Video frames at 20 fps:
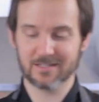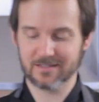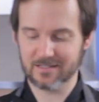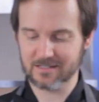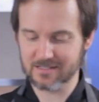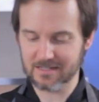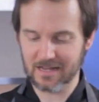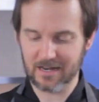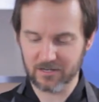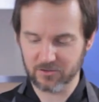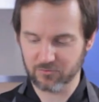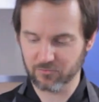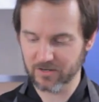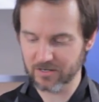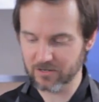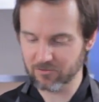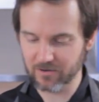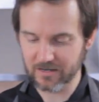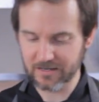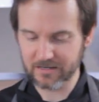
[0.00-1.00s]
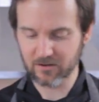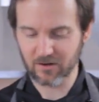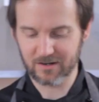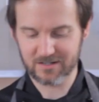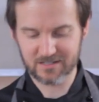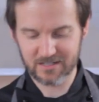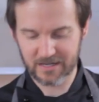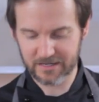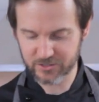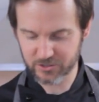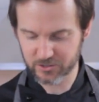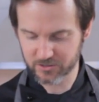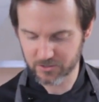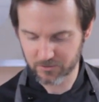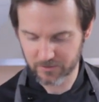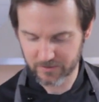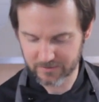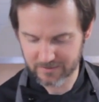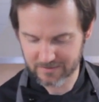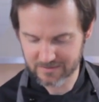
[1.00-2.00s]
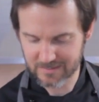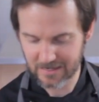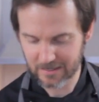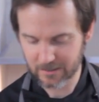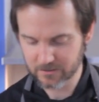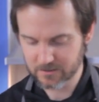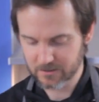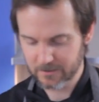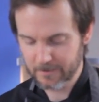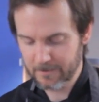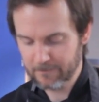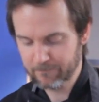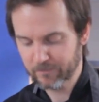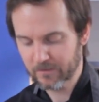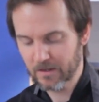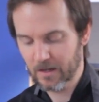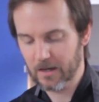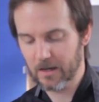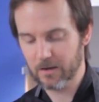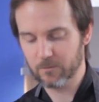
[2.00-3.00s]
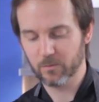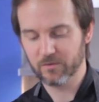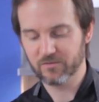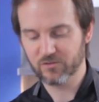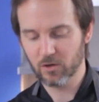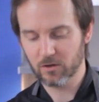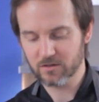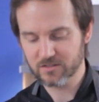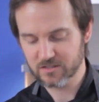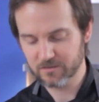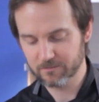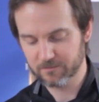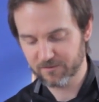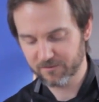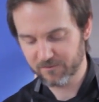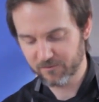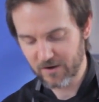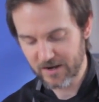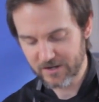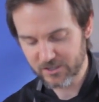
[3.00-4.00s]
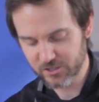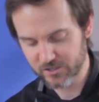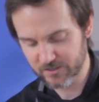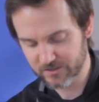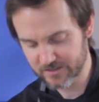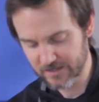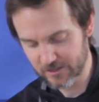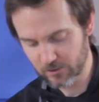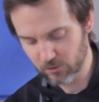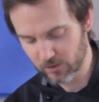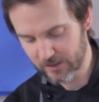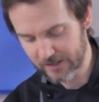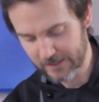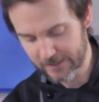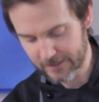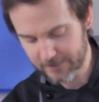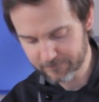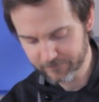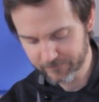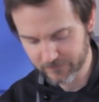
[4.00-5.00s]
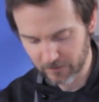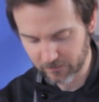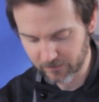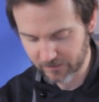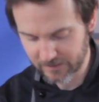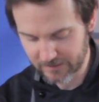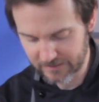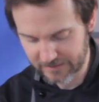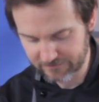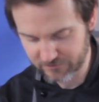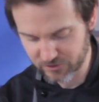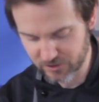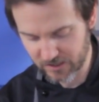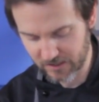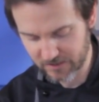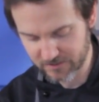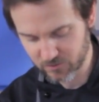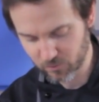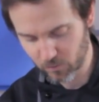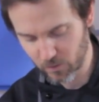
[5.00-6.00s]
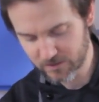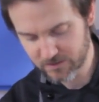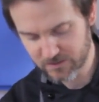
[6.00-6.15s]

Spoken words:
this salad. Really, really nice texture to it in this salad. We've got some fresh dill here. I'm going to leave just 1